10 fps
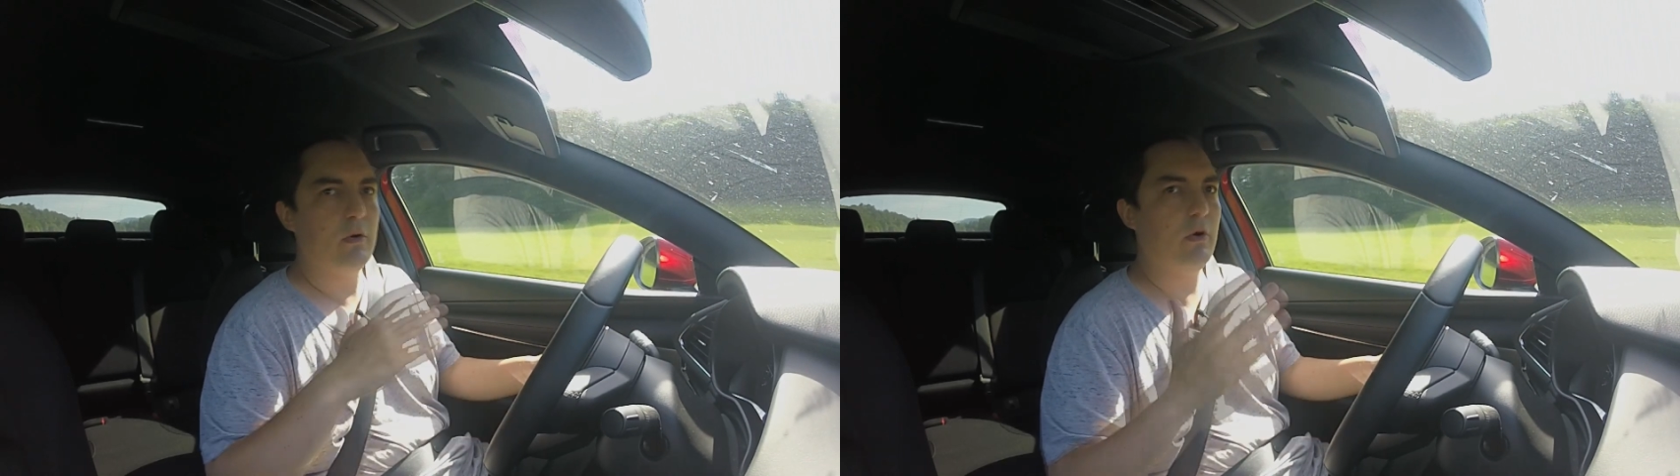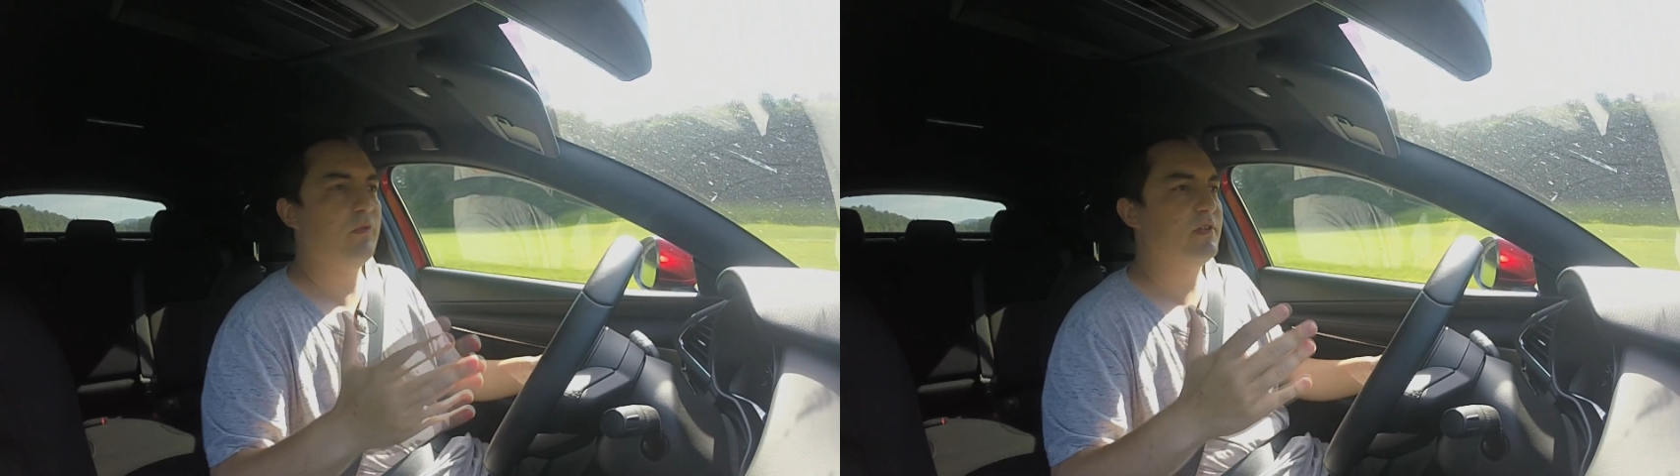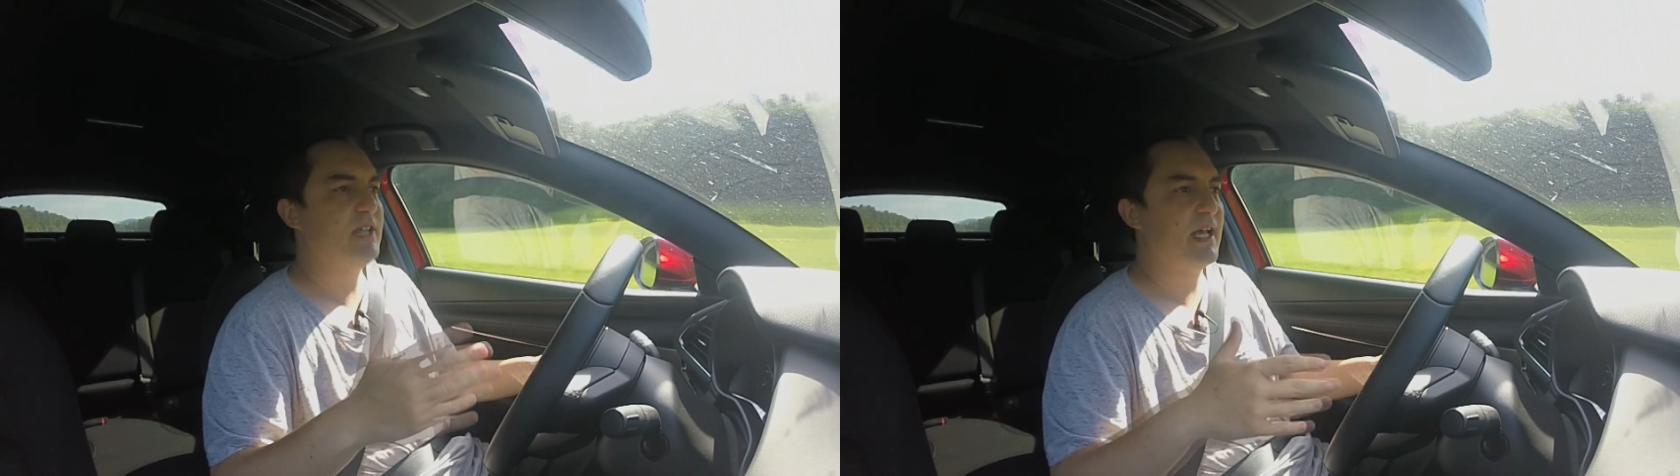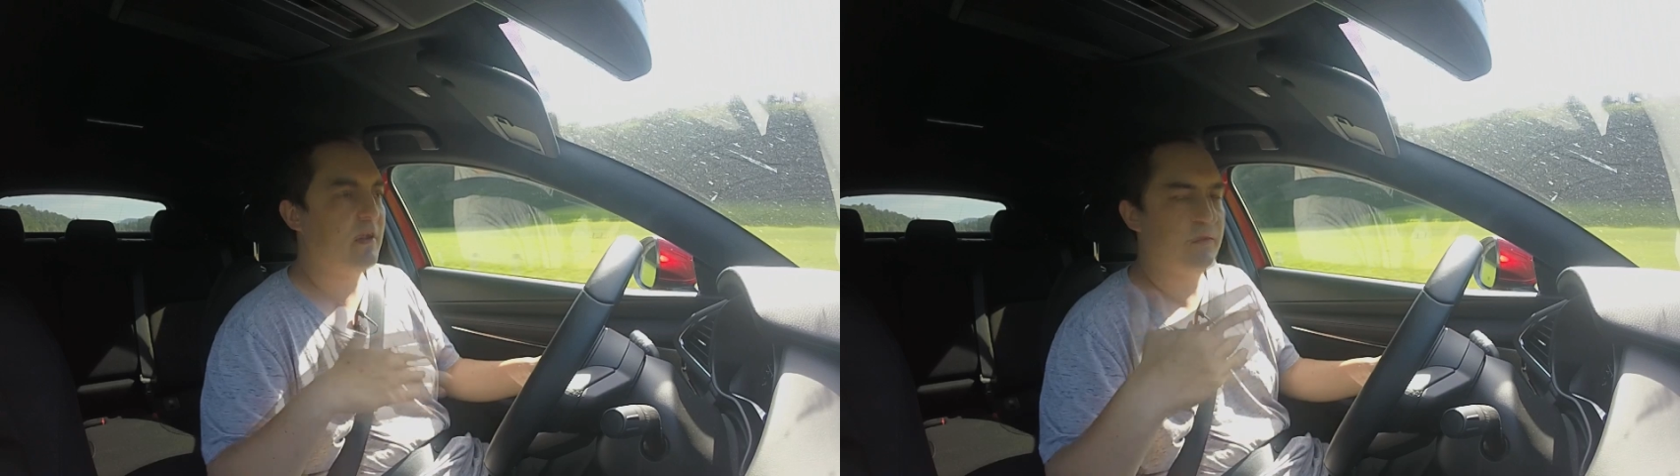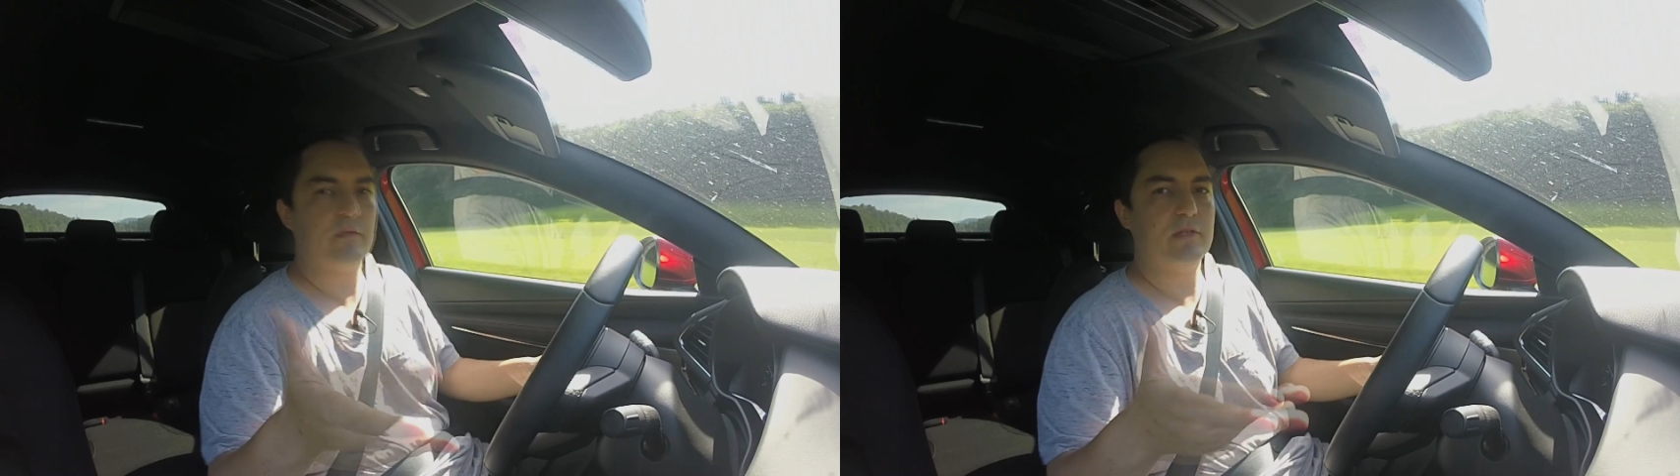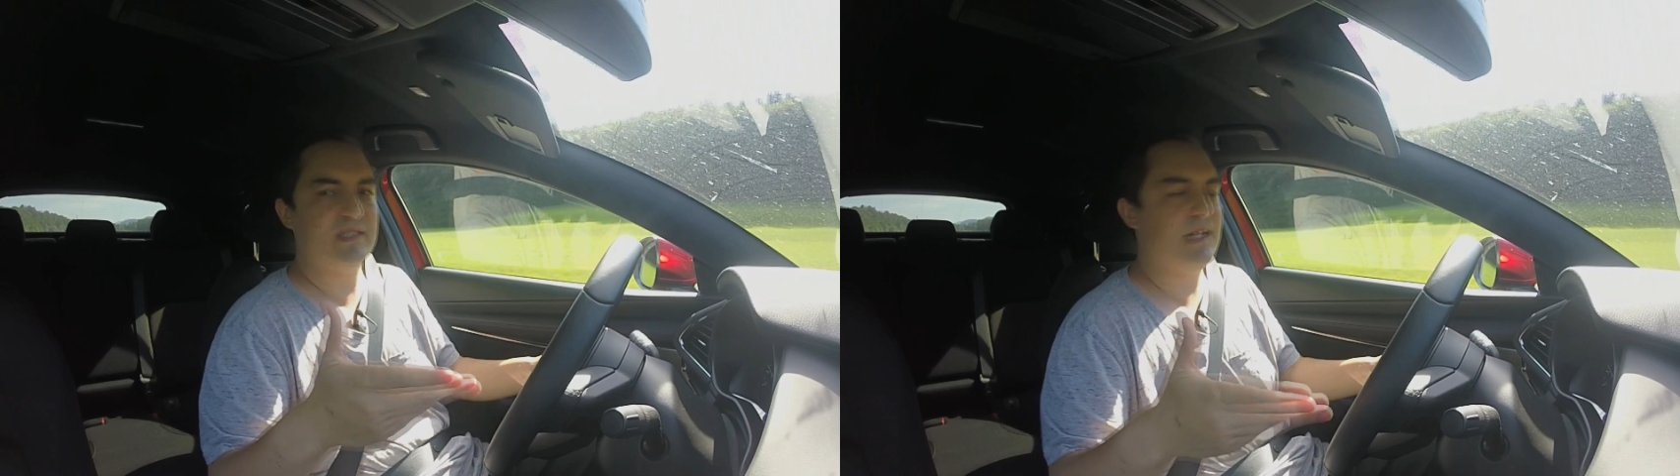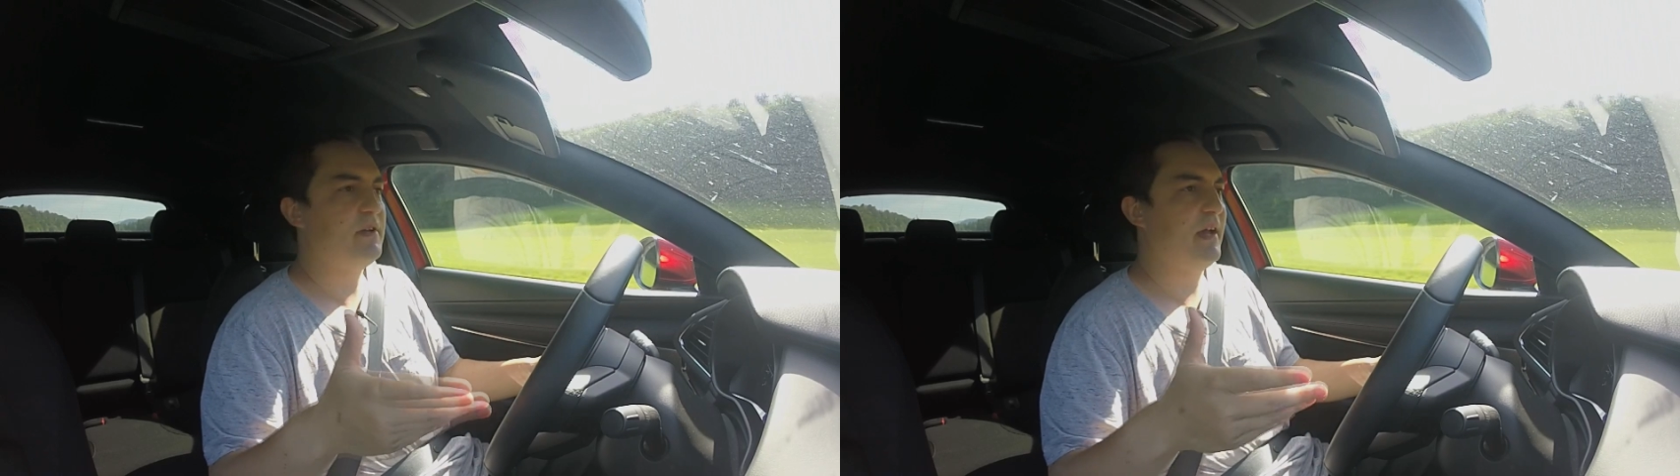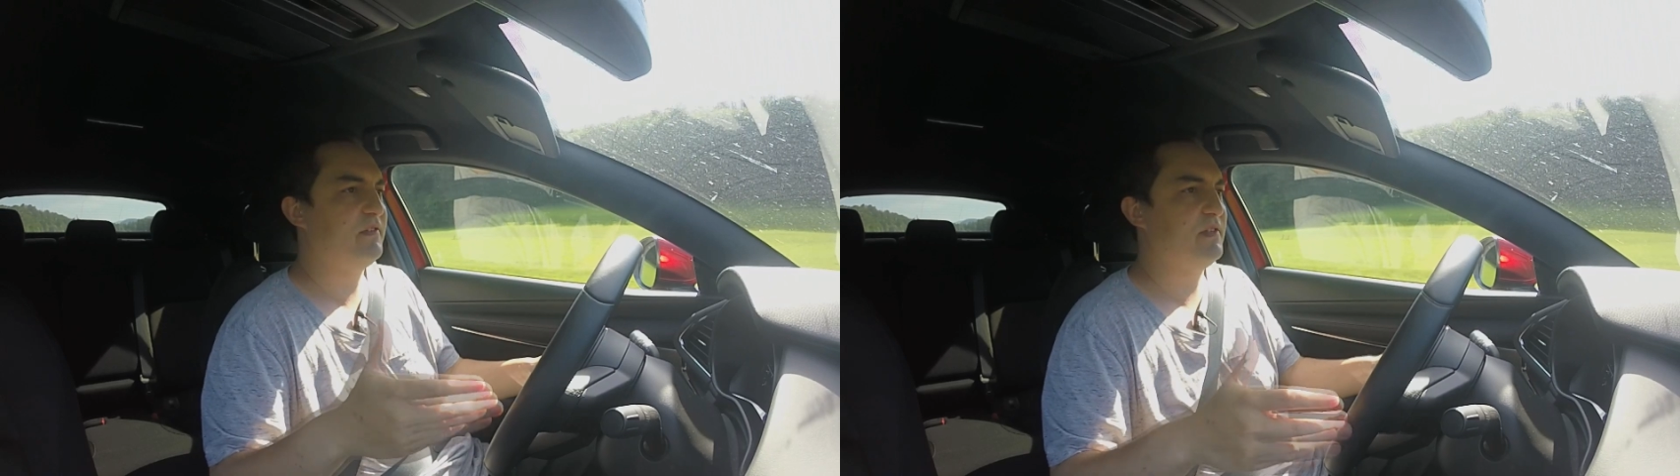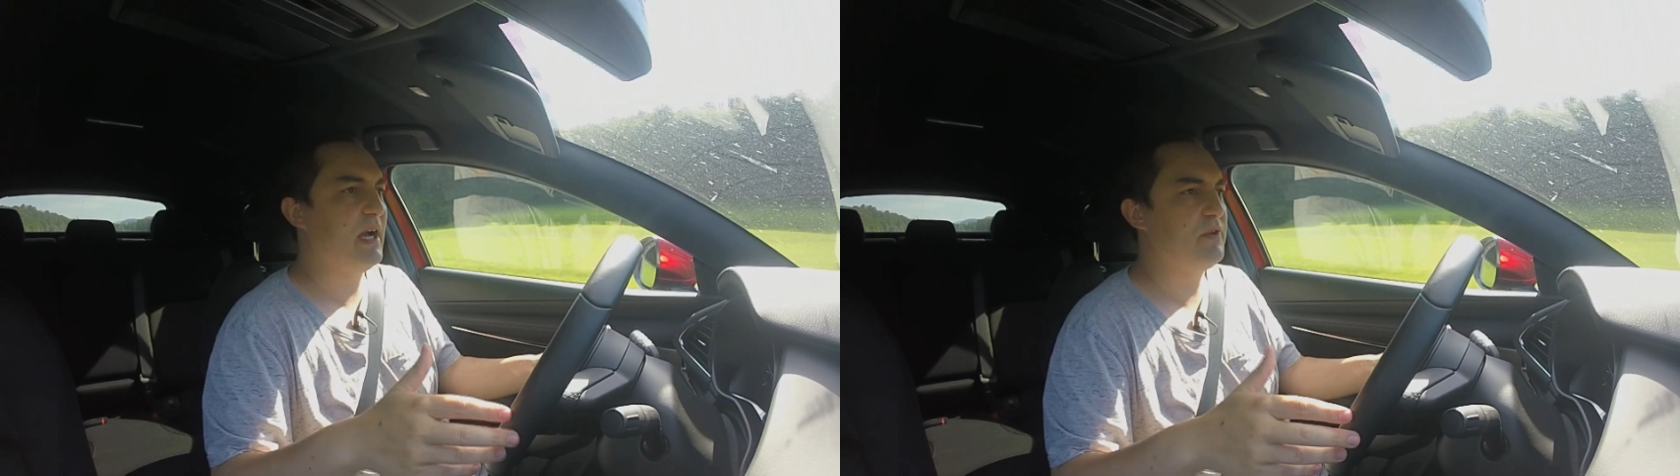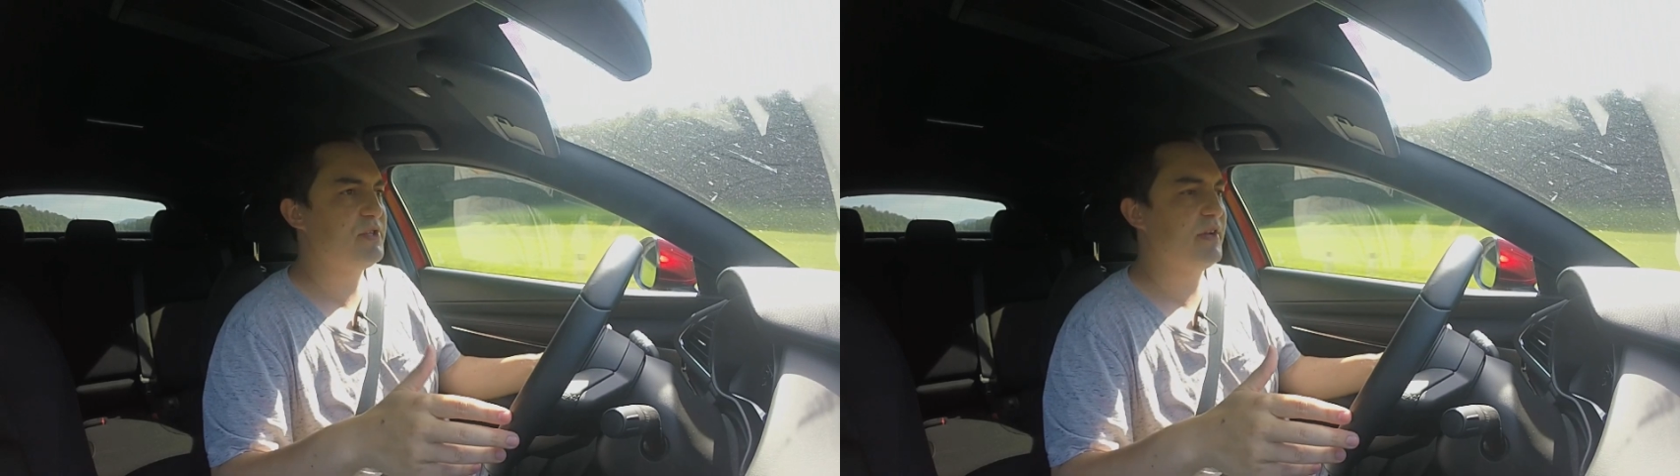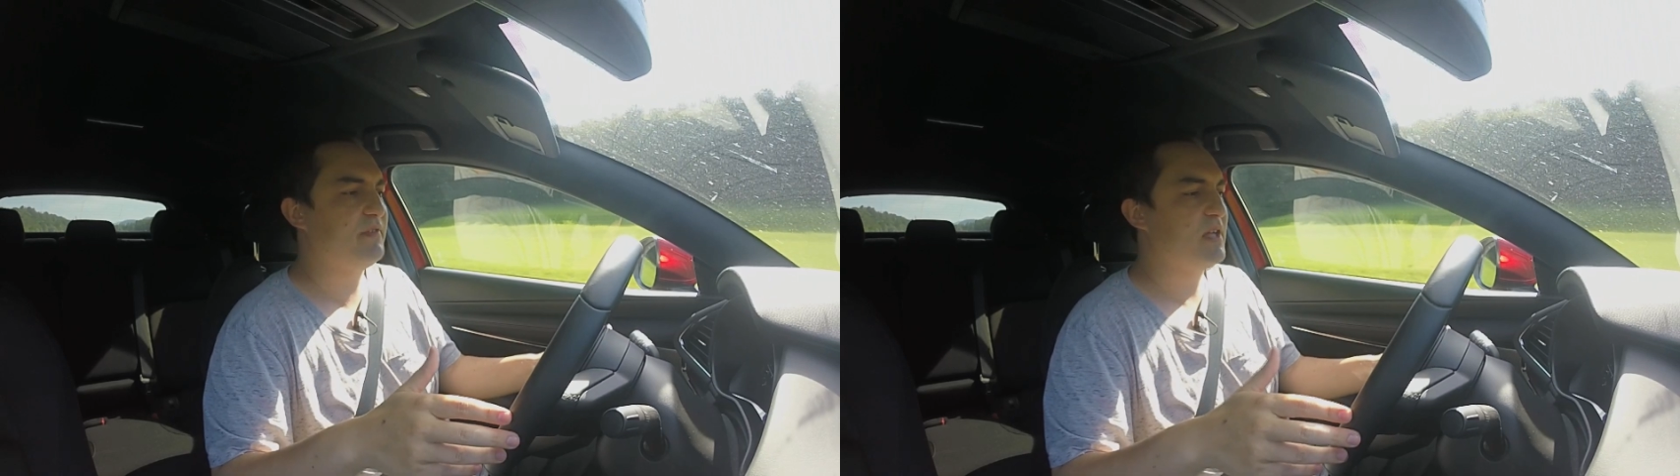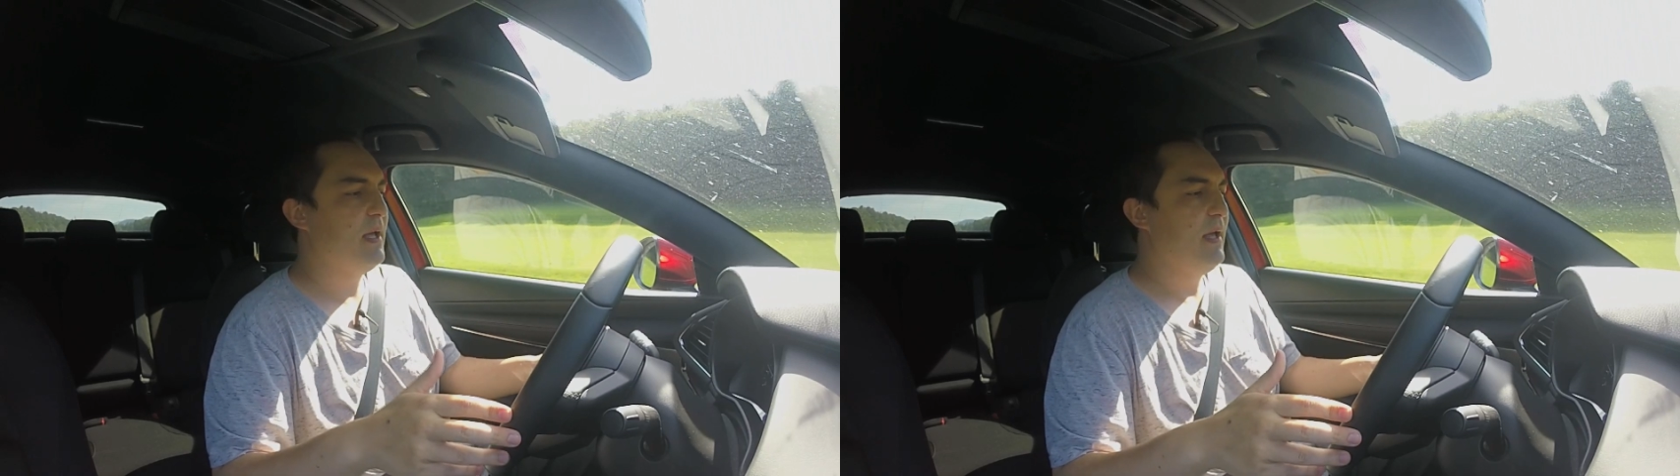or overtake, of course, then you have to downshift.